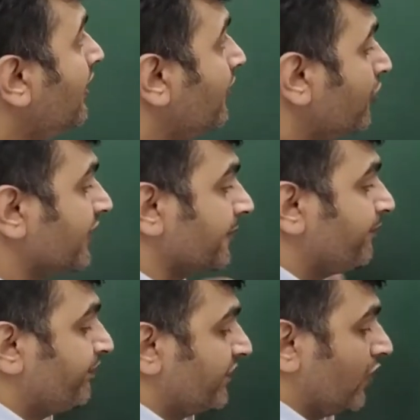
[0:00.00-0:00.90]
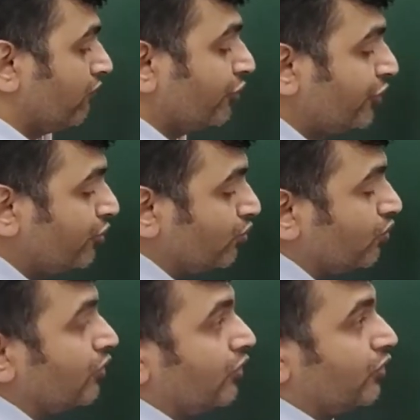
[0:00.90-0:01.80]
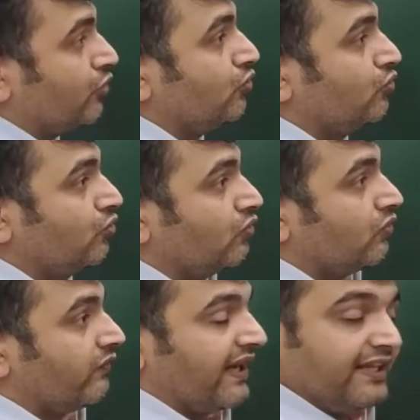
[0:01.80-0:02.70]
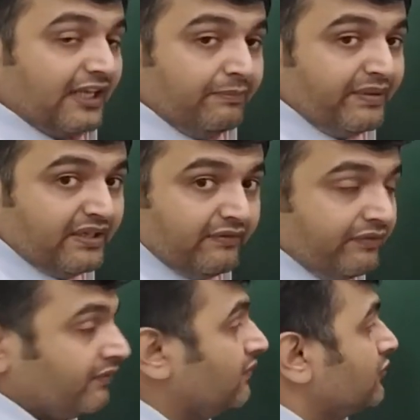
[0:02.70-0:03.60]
Okay, now what you do? You find LPF.